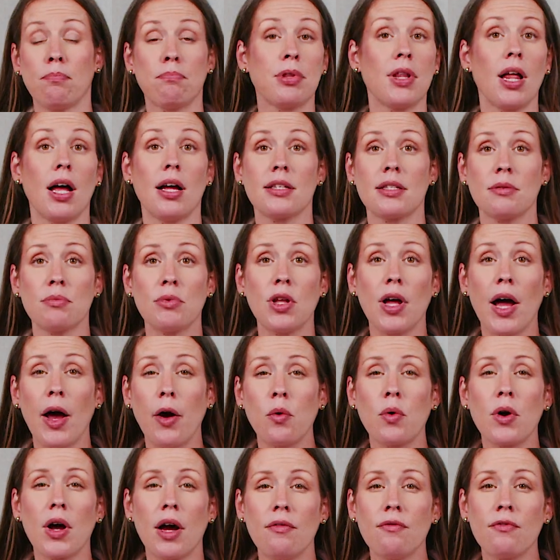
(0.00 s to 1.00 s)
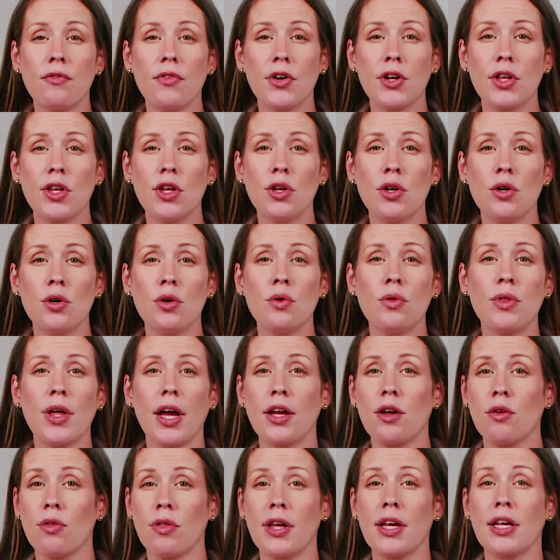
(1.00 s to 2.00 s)
plausible outcome for you that
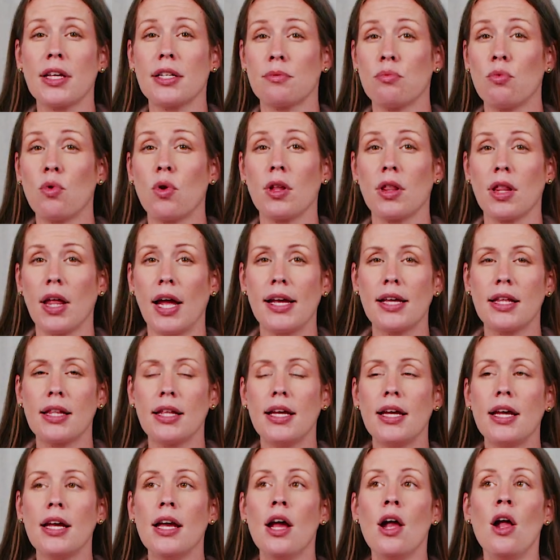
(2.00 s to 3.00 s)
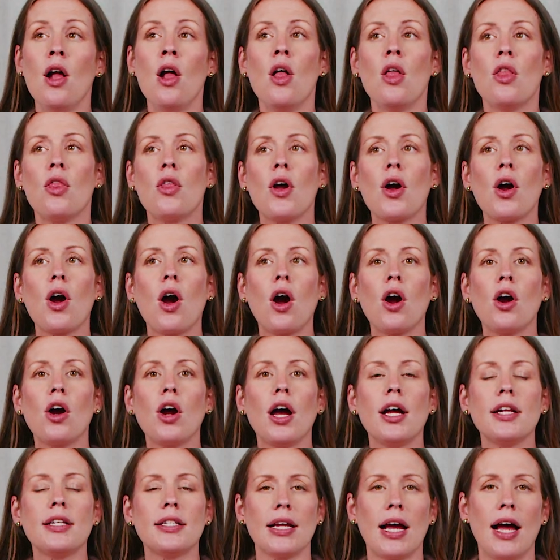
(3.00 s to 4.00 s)
you think is more likely, there are
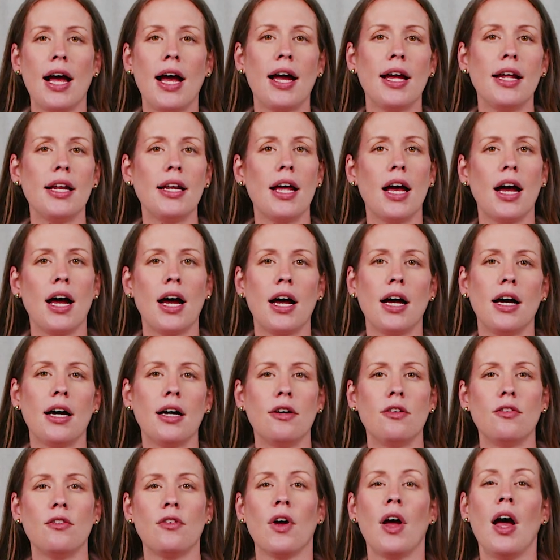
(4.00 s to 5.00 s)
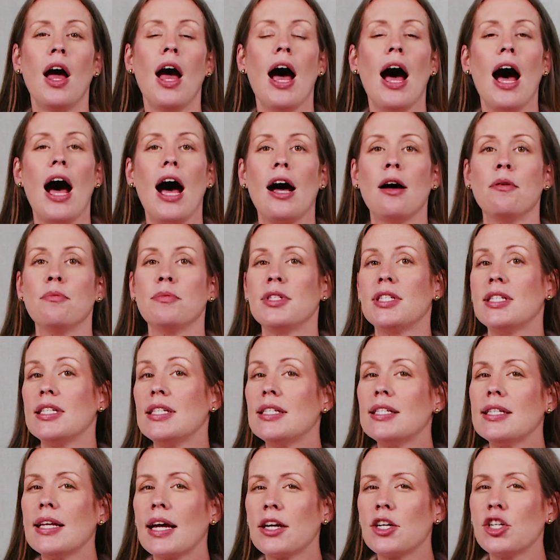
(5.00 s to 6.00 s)
a ton of
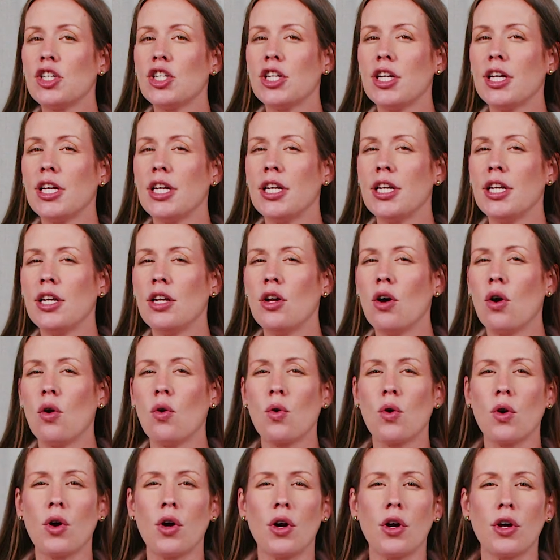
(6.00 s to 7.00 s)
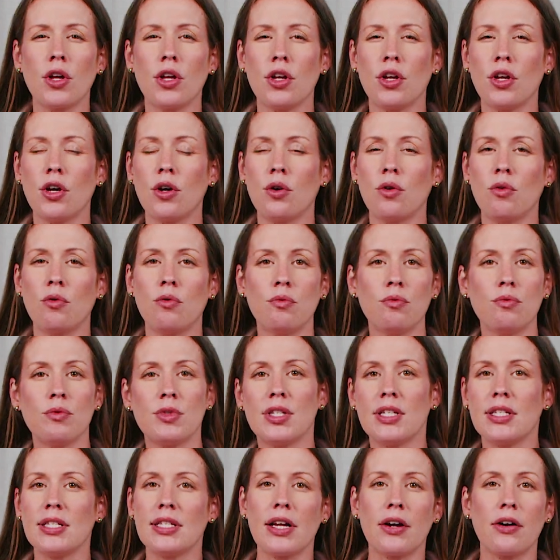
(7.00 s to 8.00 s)
C-section or,
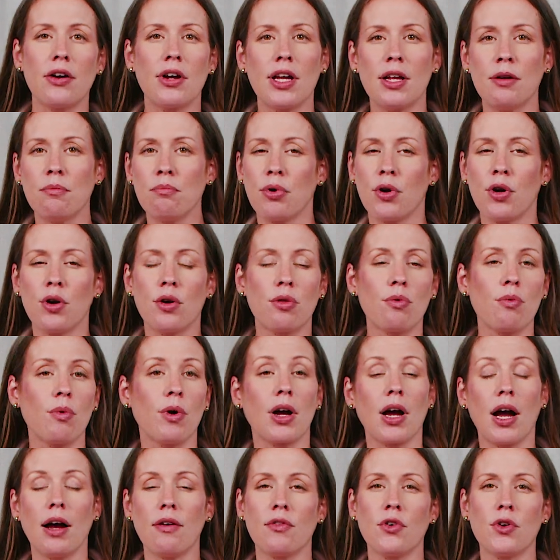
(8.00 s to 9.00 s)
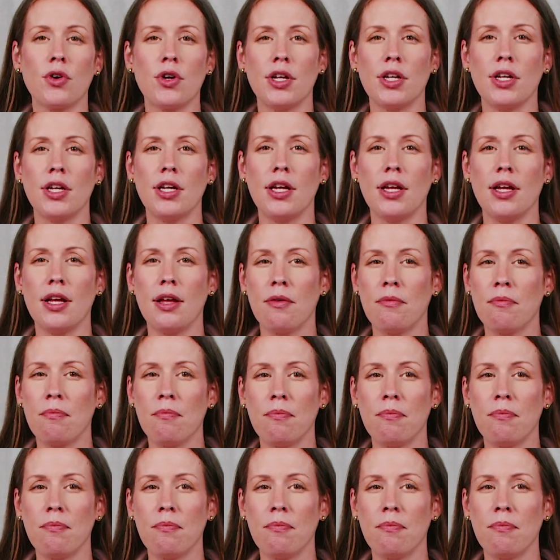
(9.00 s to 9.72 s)
cesarean birth recovery